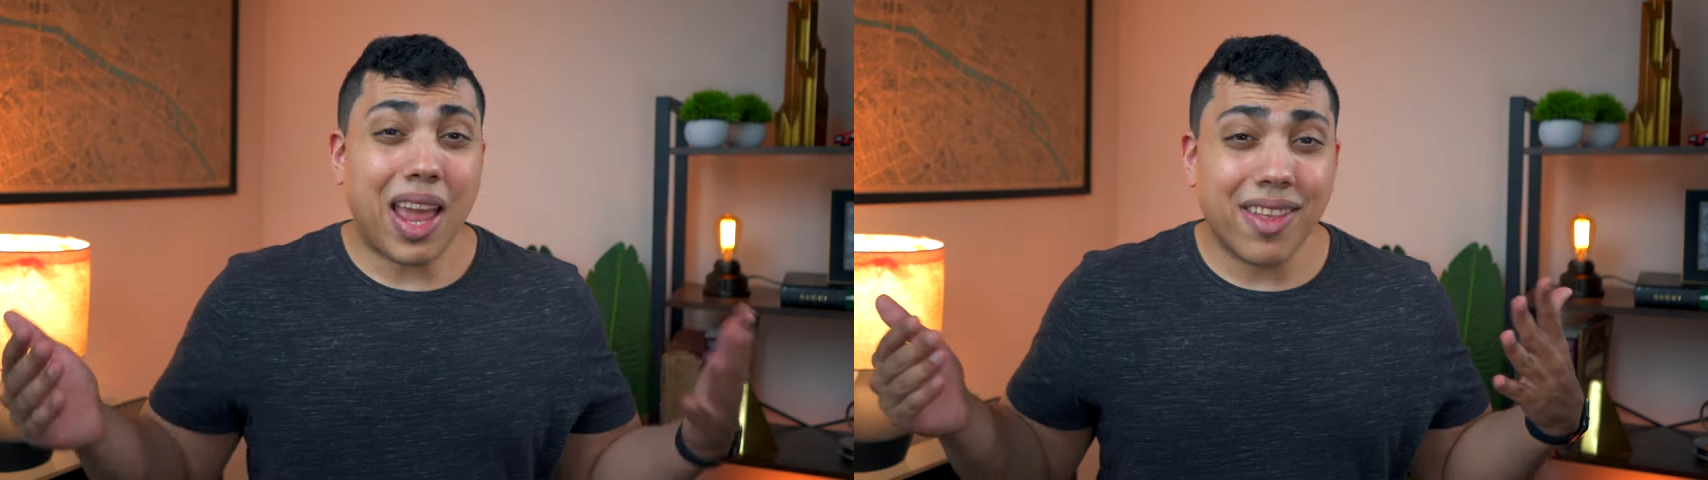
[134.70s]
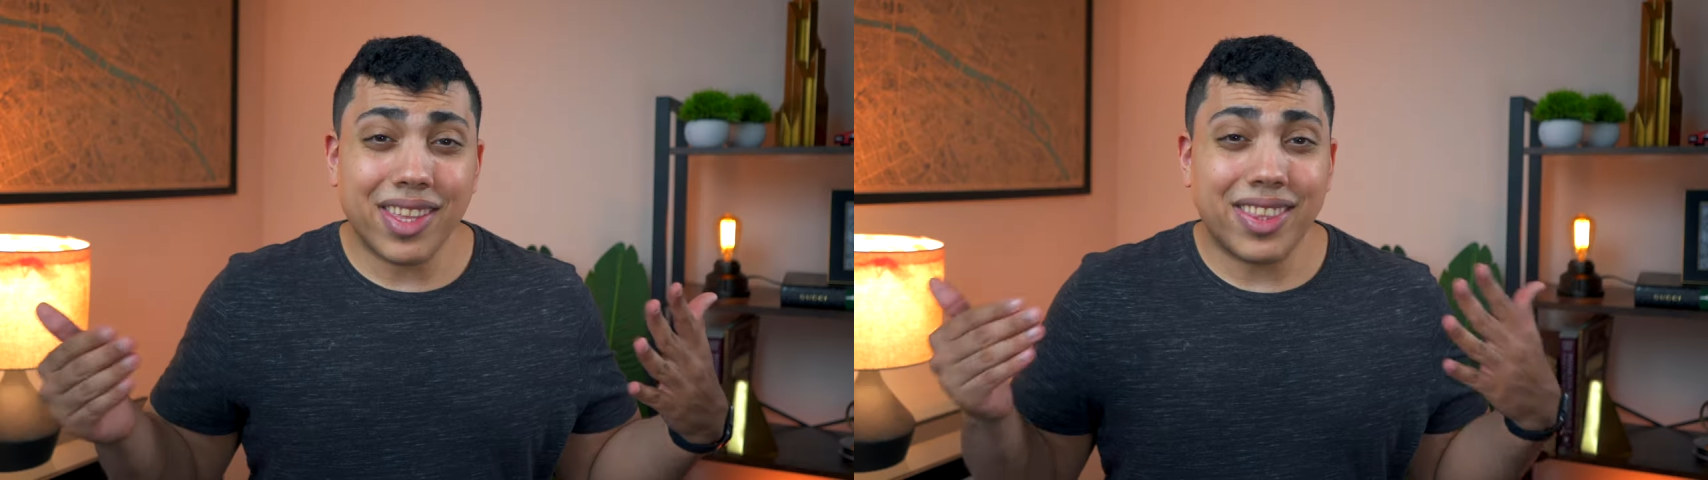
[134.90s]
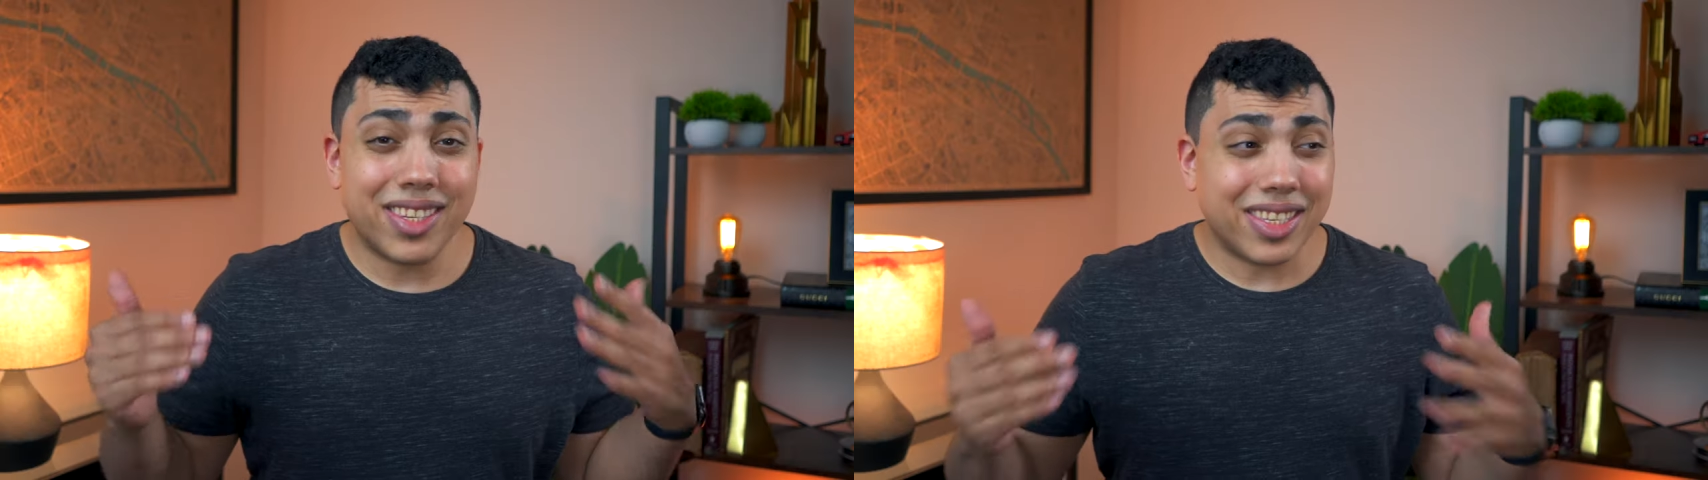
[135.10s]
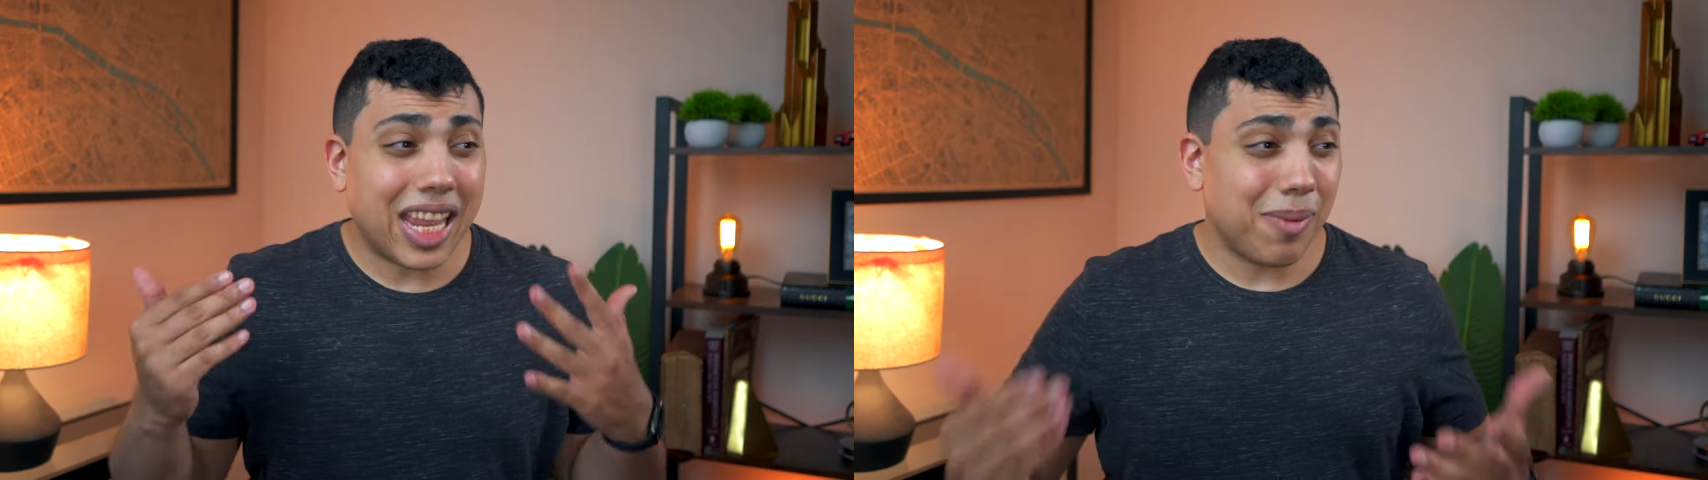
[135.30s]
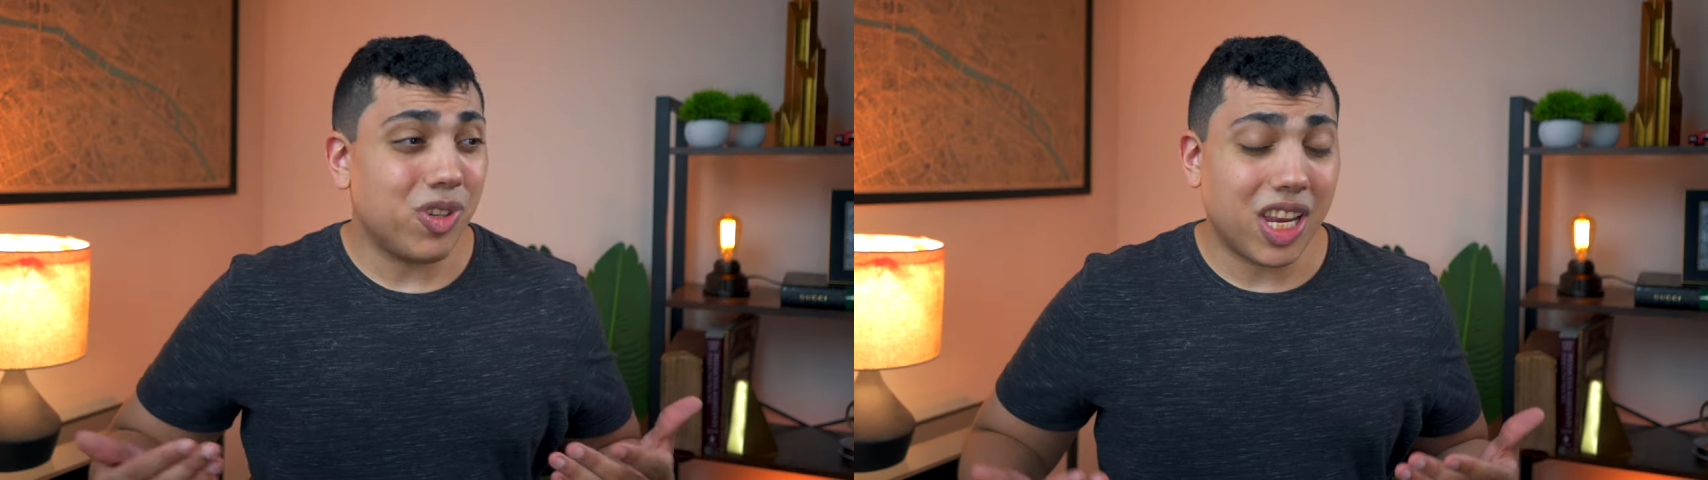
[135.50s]
now that this
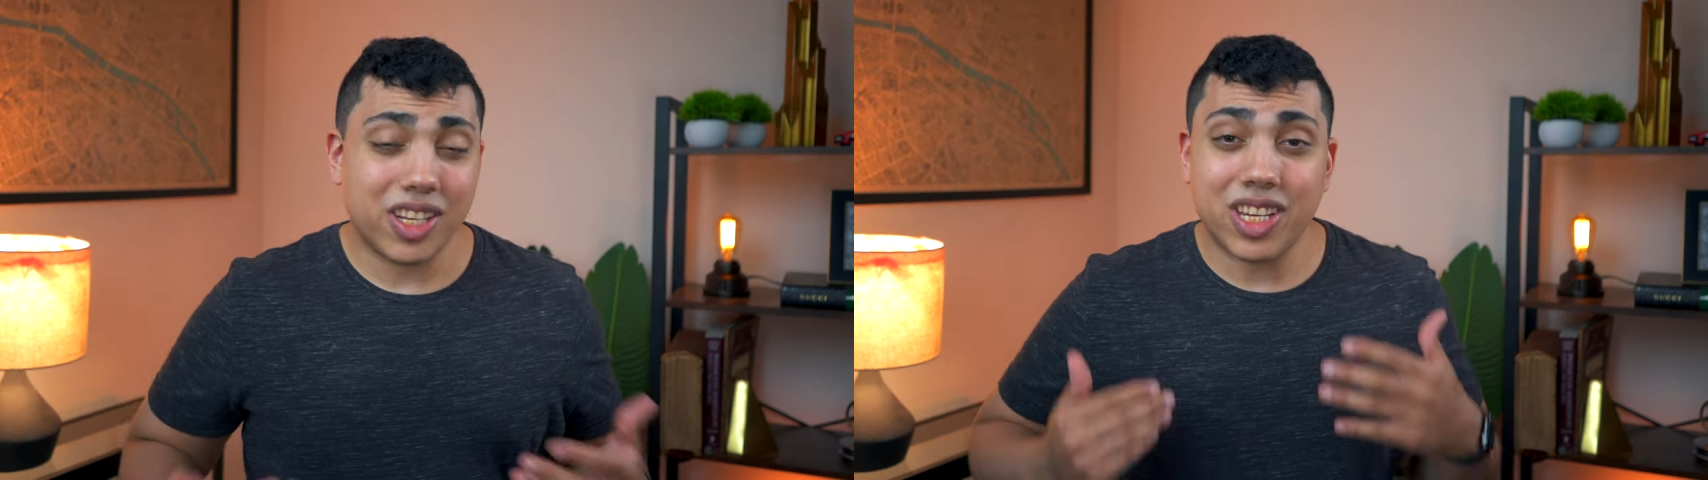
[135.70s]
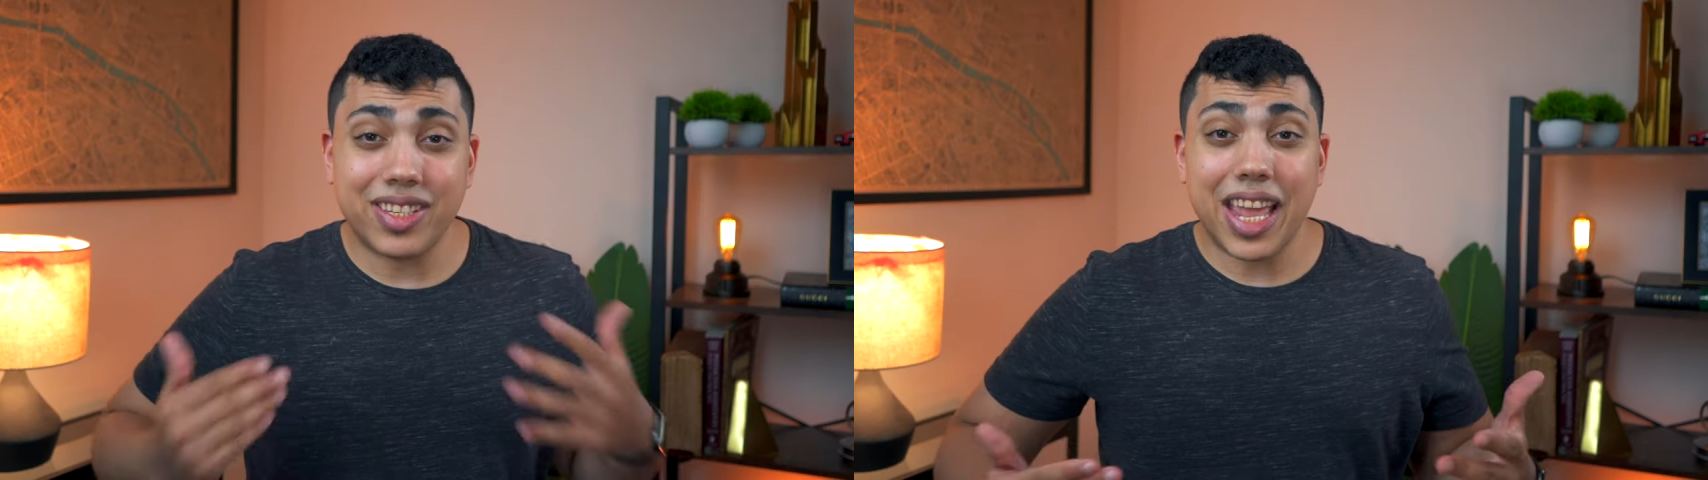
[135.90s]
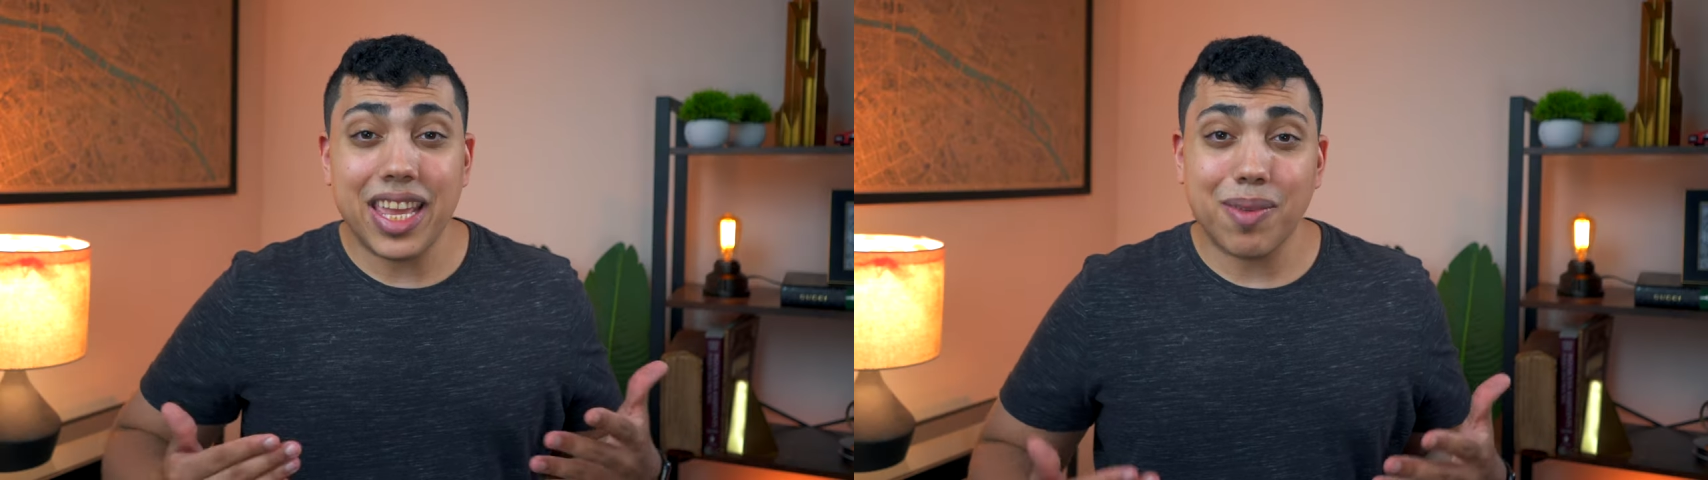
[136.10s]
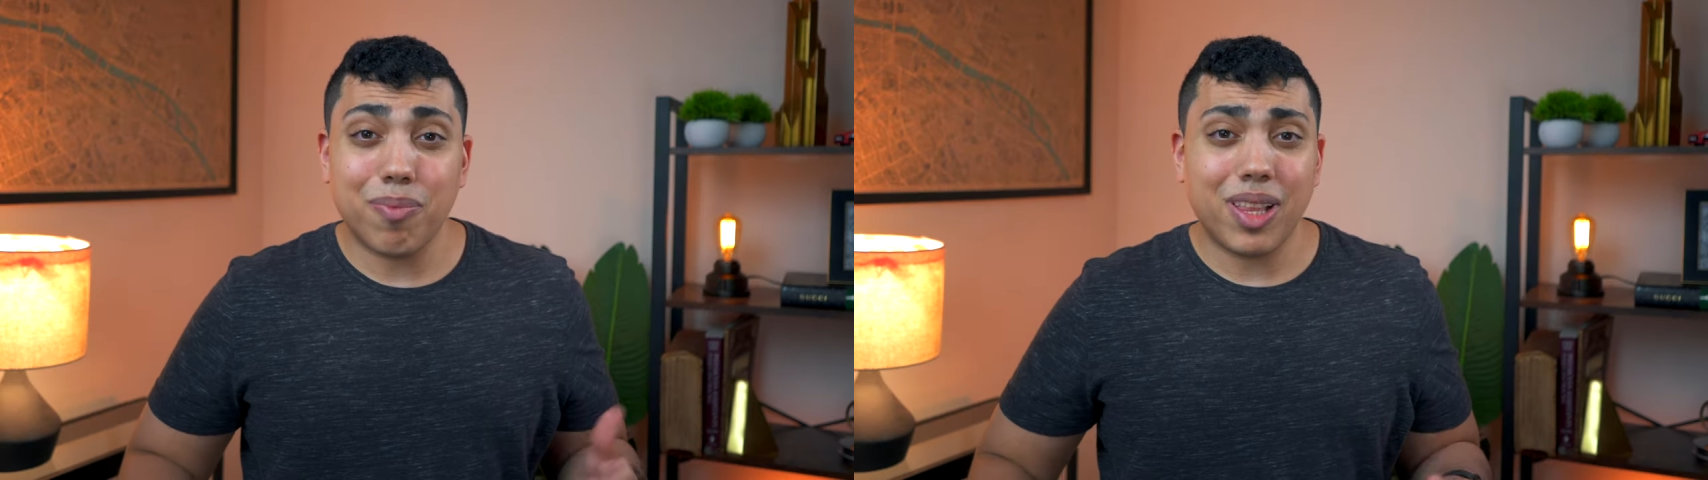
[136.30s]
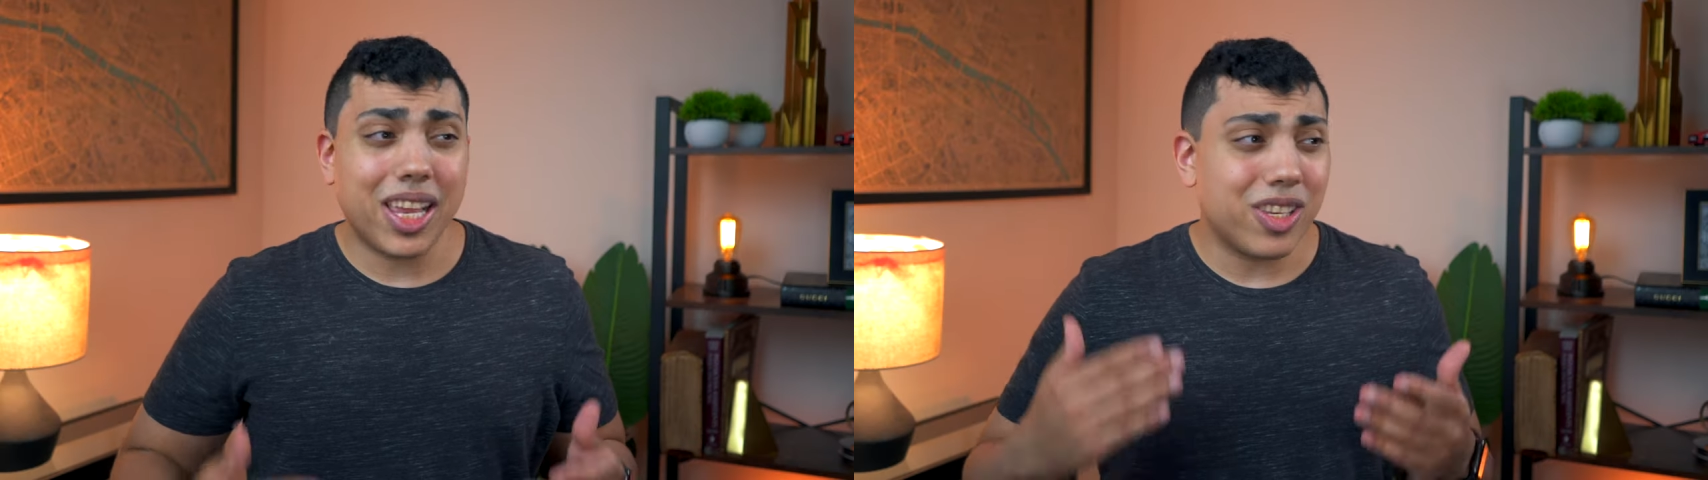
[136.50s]
name change has taken
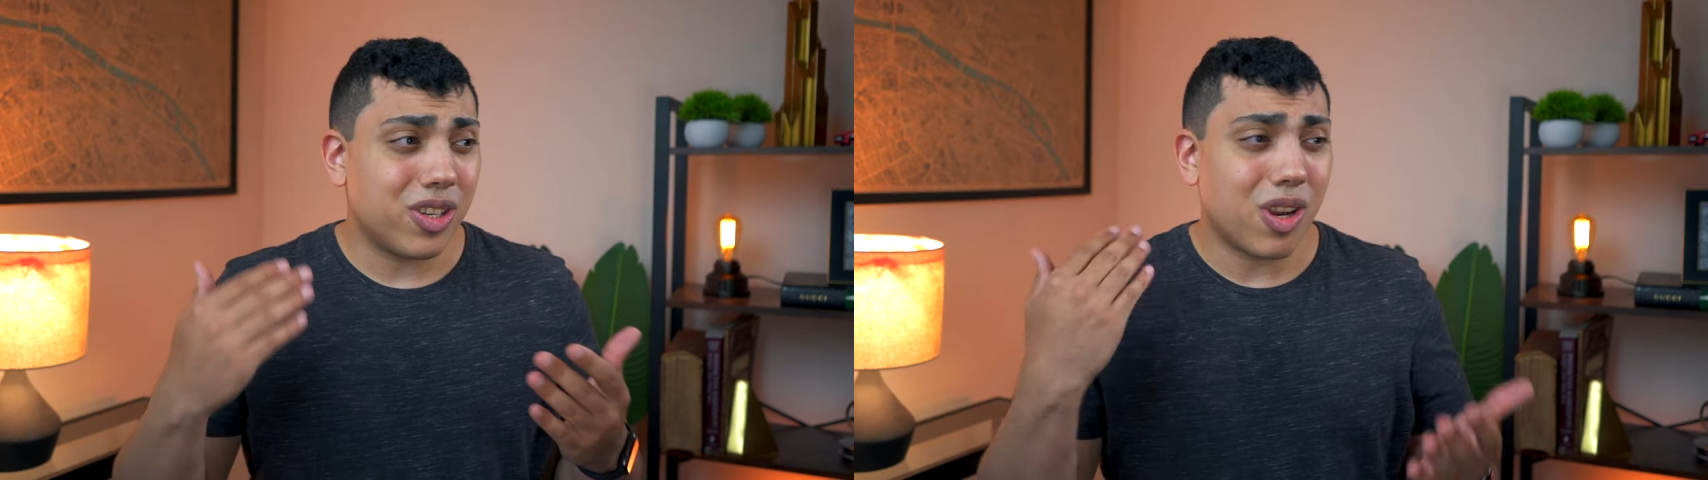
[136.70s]
place,